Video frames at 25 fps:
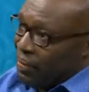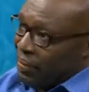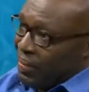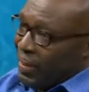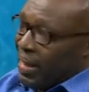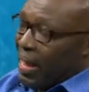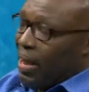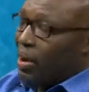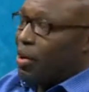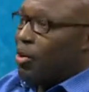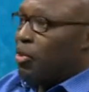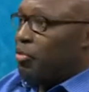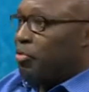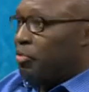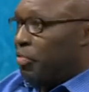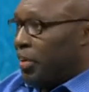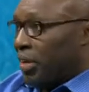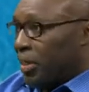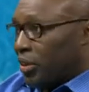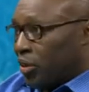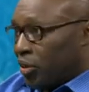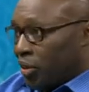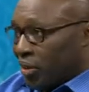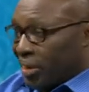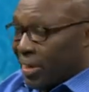that
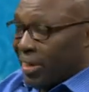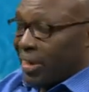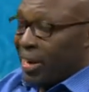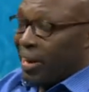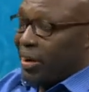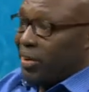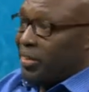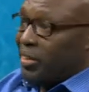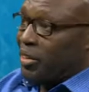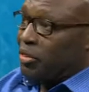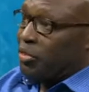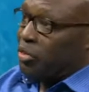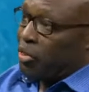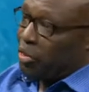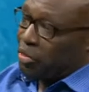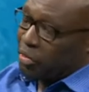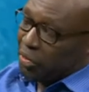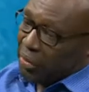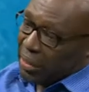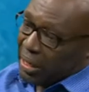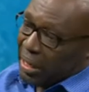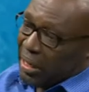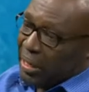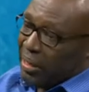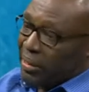conference on the directives
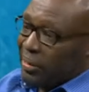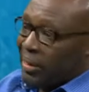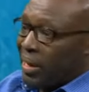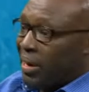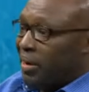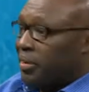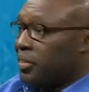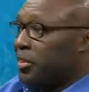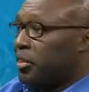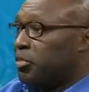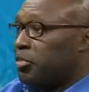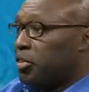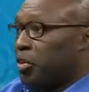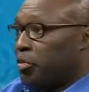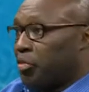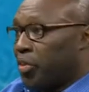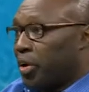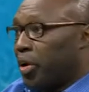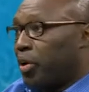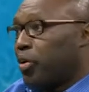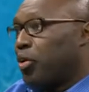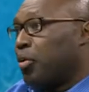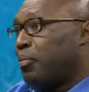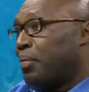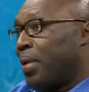of
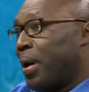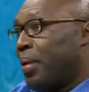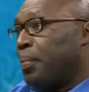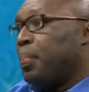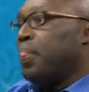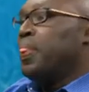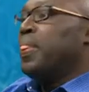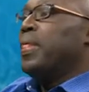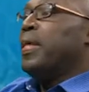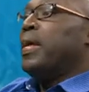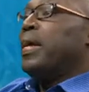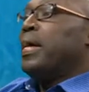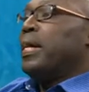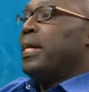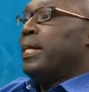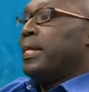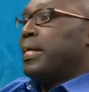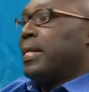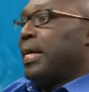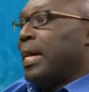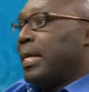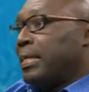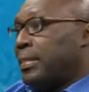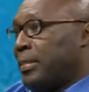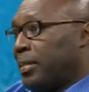Nkrumah
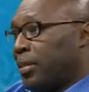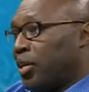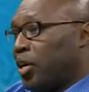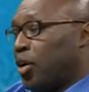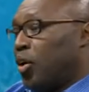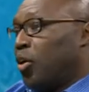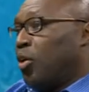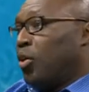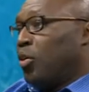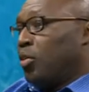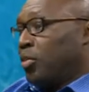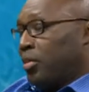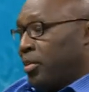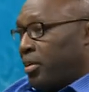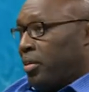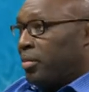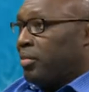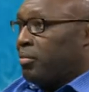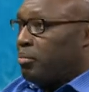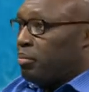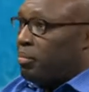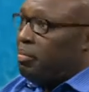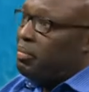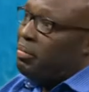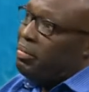that
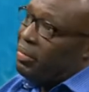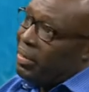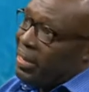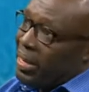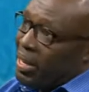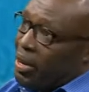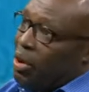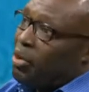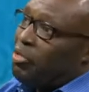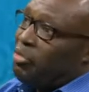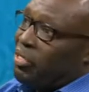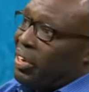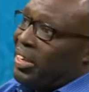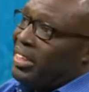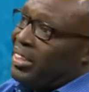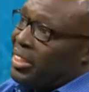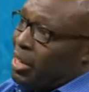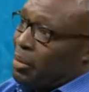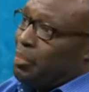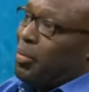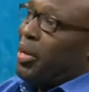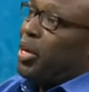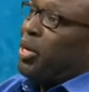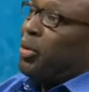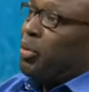the conference,
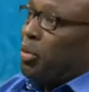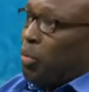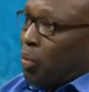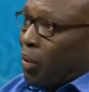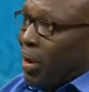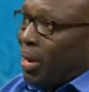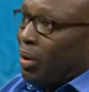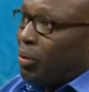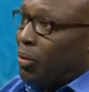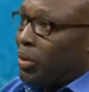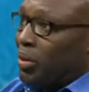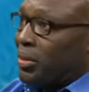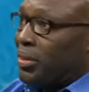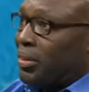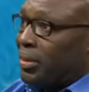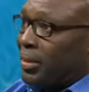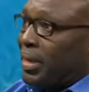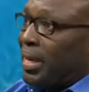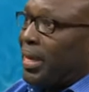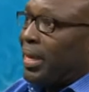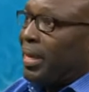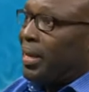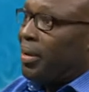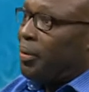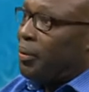the main one was
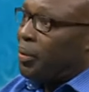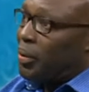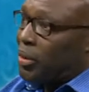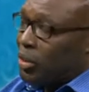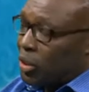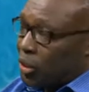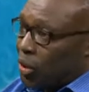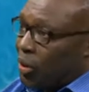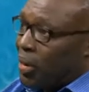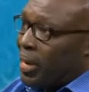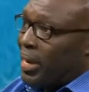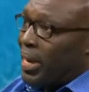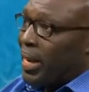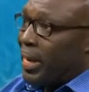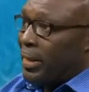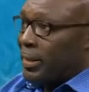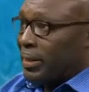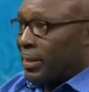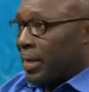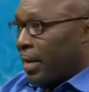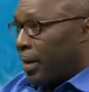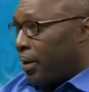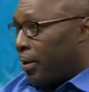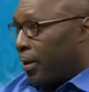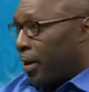organized
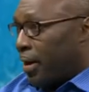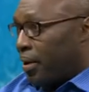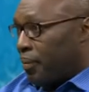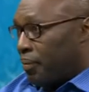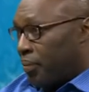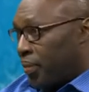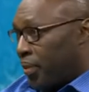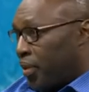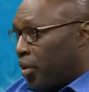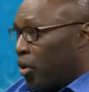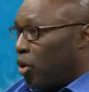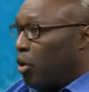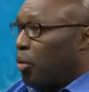in Accra, the All